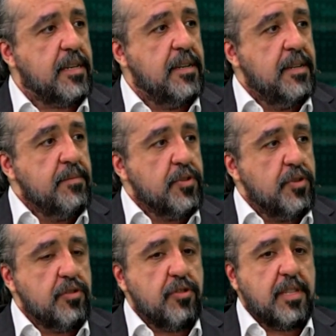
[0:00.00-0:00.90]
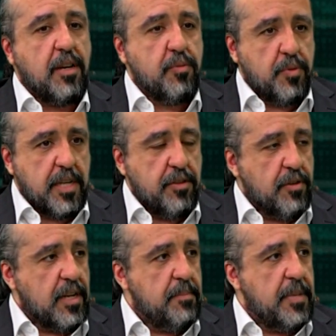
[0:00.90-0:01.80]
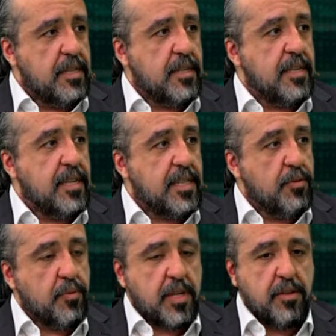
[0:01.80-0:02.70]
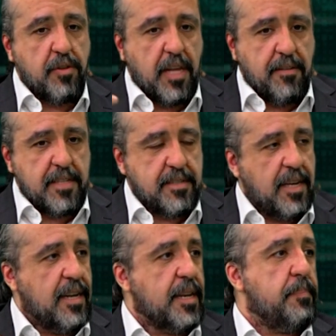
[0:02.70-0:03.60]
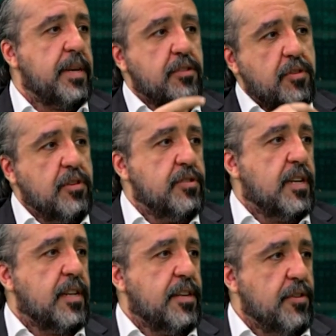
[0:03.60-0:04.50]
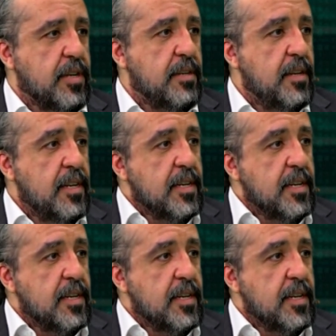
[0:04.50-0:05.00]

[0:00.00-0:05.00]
All that is happening, and is happening in advance in relation to other regions.